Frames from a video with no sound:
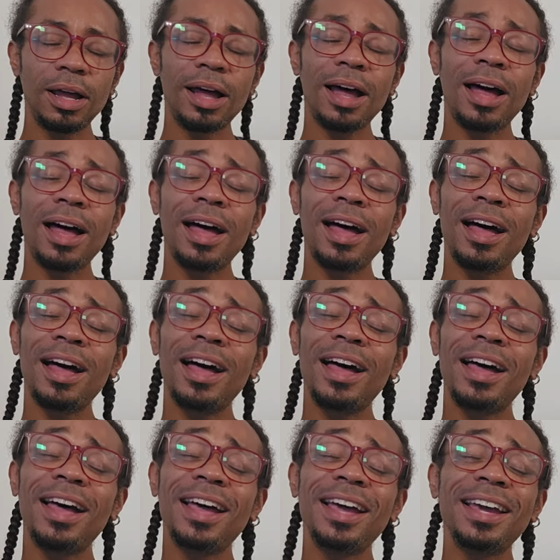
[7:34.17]

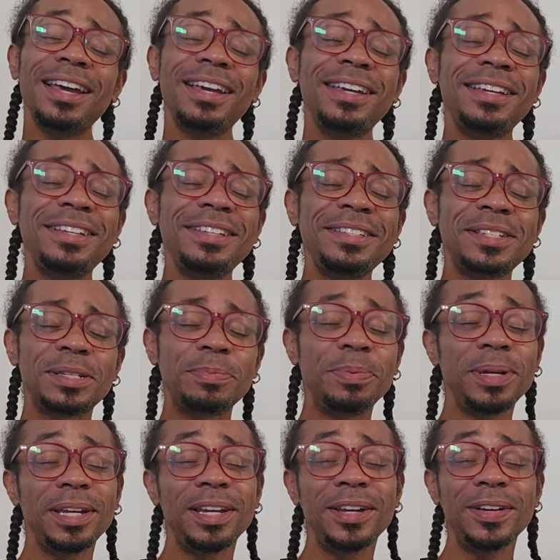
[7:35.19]
Hi,
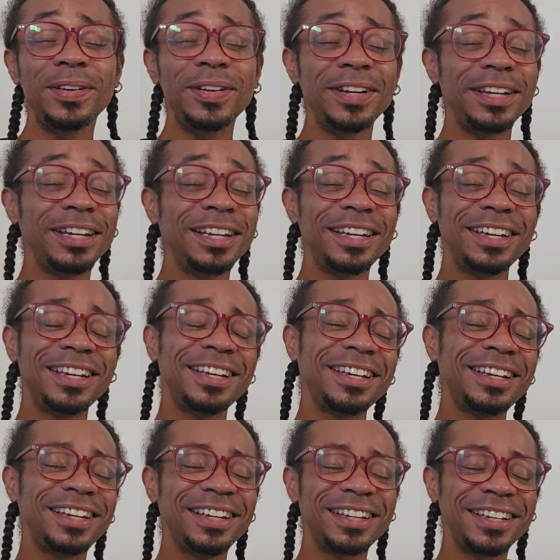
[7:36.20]

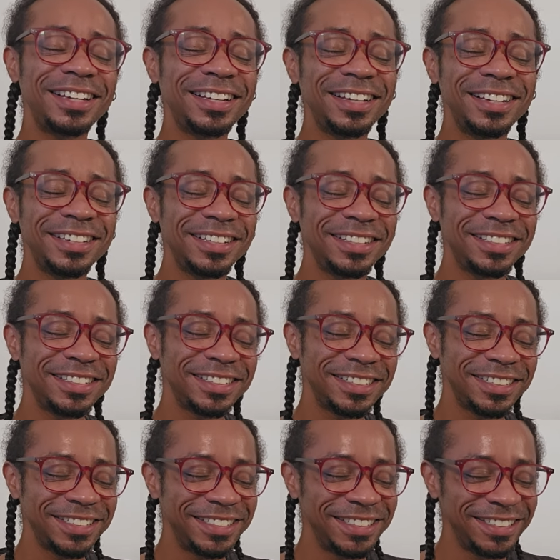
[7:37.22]
Spirit.
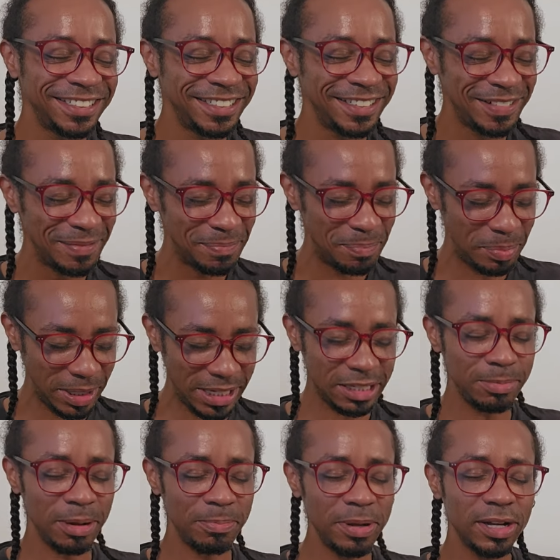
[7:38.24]

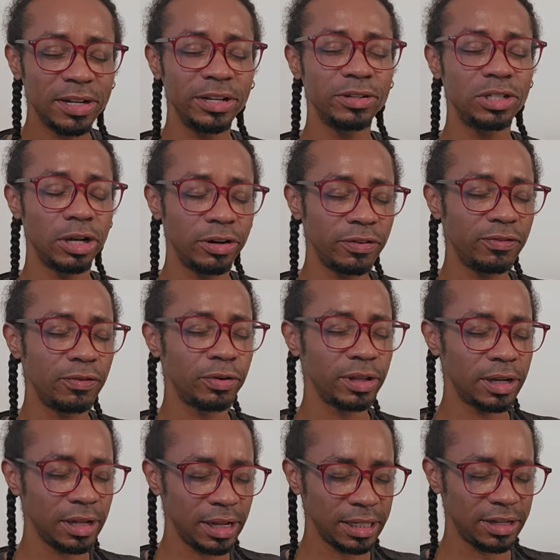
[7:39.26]
Please make me a clear channel for
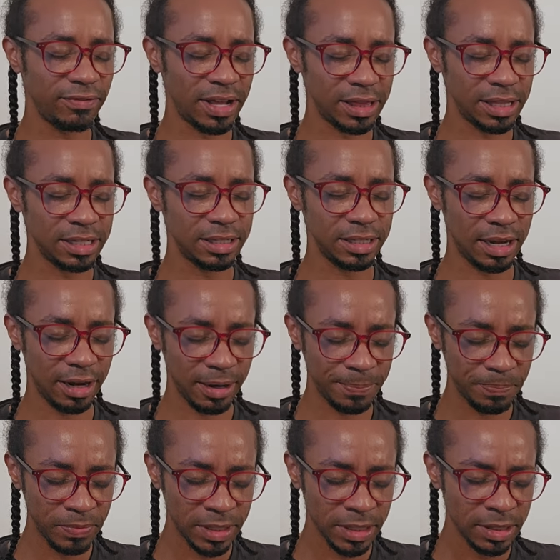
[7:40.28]
the collective at this
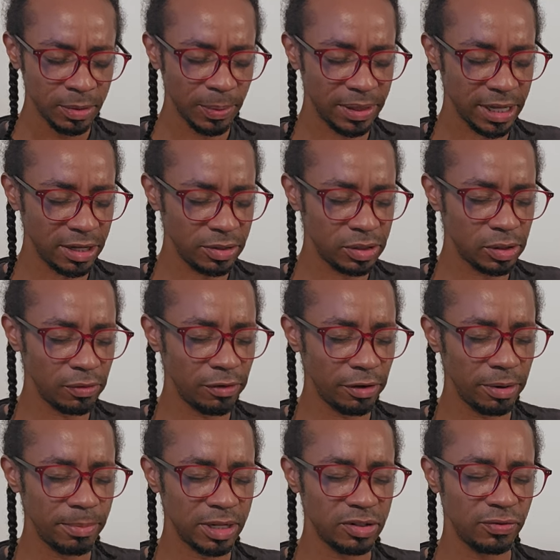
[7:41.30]
time. We thank you so
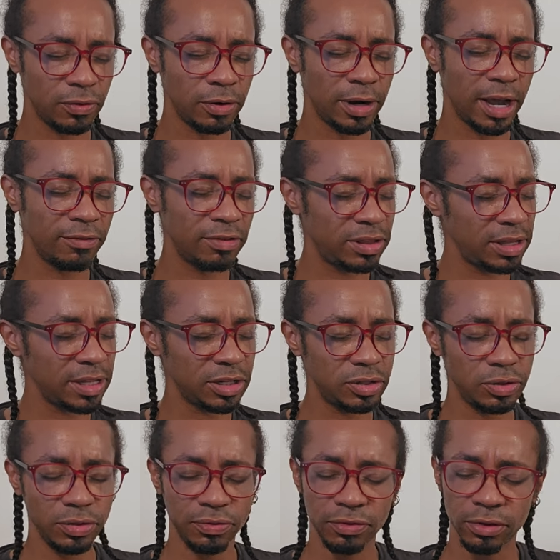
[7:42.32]
very much for everything that
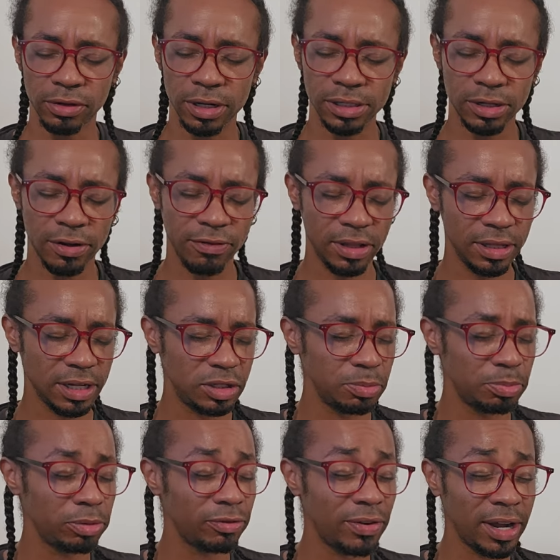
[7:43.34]
you do for us, everything that
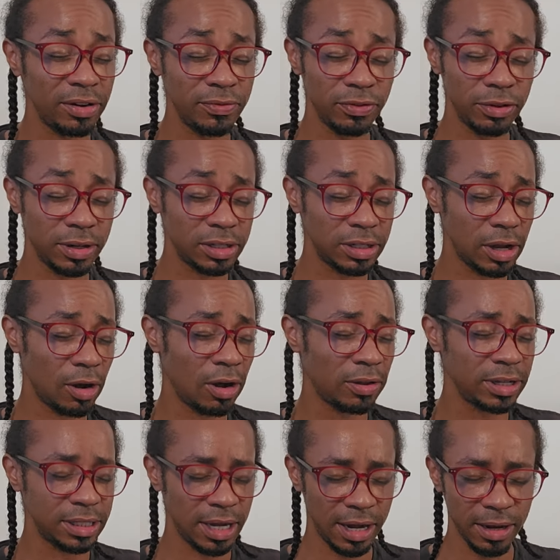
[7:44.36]
you provide for us all
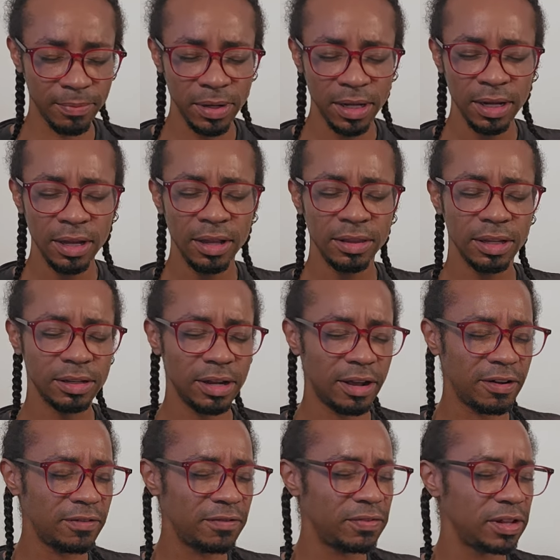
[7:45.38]
the time. The
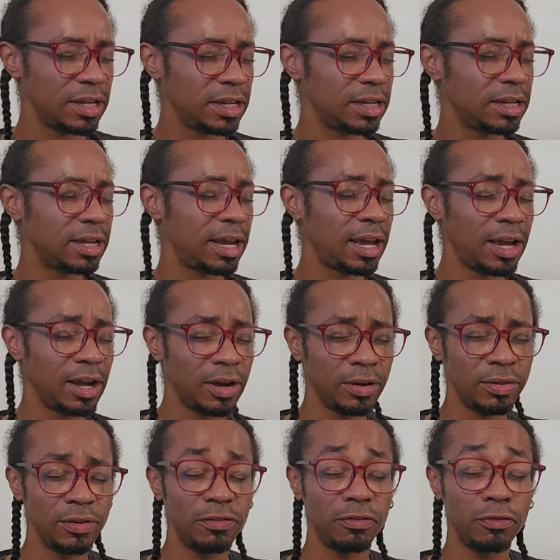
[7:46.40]
love, the
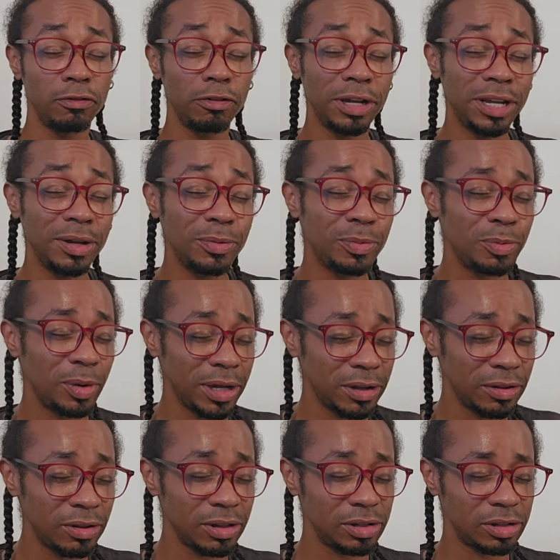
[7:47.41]
care, the free
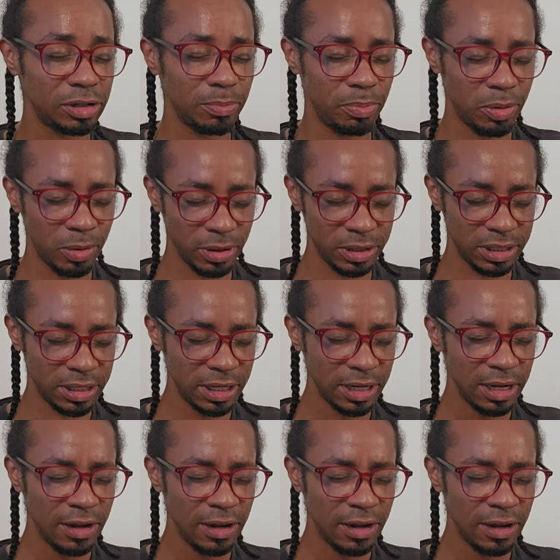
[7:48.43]
will, the support,